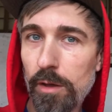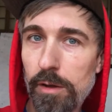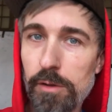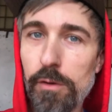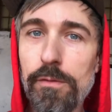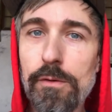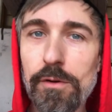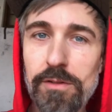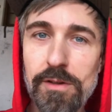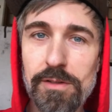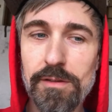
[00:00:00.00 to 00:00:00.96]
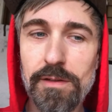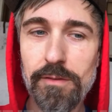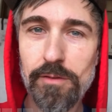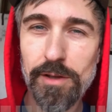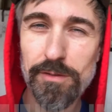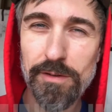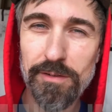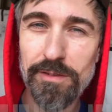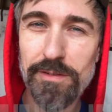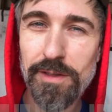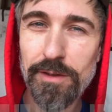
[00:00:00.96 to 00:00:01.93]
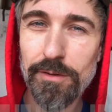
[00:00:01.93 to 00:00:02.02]
and your force sensitivity start to
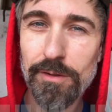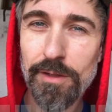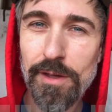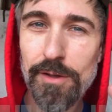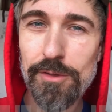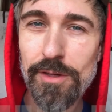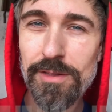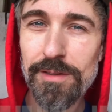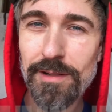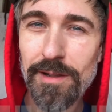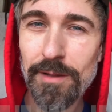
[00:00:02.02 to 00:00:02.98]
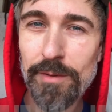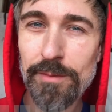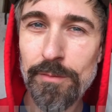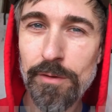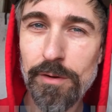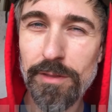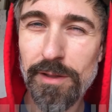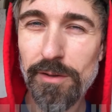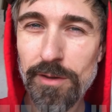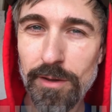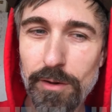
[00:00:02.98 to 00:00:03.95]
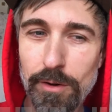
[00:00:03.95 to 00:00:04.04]
tingle just a little bit more. And then you
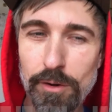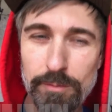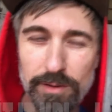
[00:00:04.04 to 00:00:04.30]
can go home